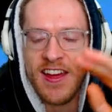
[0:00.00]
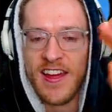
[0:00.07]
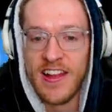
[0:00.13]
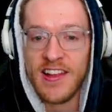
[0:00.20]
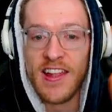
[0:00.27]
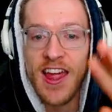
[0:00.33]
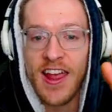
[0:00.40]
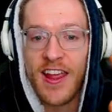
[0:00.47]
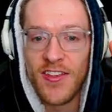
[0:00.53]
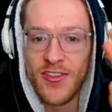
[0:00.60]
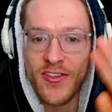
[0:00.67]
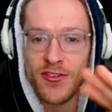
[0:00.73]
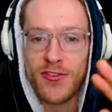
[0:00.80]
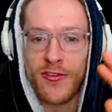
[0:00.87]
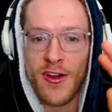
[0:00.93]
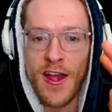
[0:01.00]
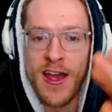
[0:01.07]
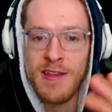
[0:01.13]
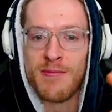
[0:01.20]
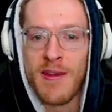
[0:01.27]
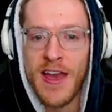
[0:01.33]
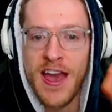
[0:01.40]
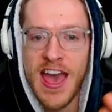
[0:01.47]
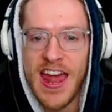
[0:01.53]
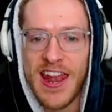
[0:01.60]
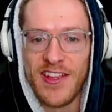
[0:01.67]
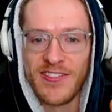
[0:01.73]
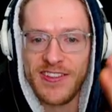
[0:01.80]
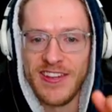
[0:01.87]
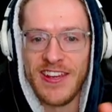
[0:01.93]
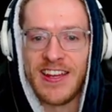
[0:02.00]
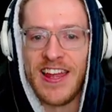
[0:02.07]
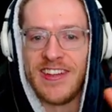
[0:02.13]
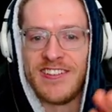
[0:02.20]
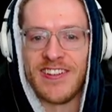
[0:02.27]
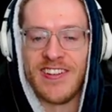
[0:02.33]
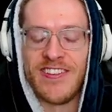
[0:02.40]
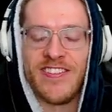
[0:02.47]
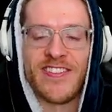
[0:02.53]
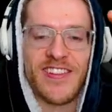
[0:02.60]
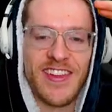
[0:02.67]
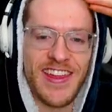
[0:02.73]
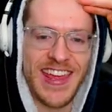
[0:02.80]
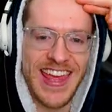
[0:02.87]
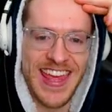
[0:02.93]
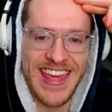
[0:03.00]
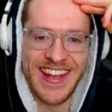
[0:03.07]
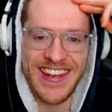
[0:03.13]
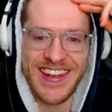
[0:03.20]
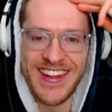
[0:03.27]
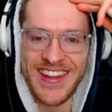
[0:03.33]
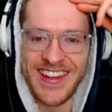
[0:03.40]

Like and subscribe, and I'll see you legends in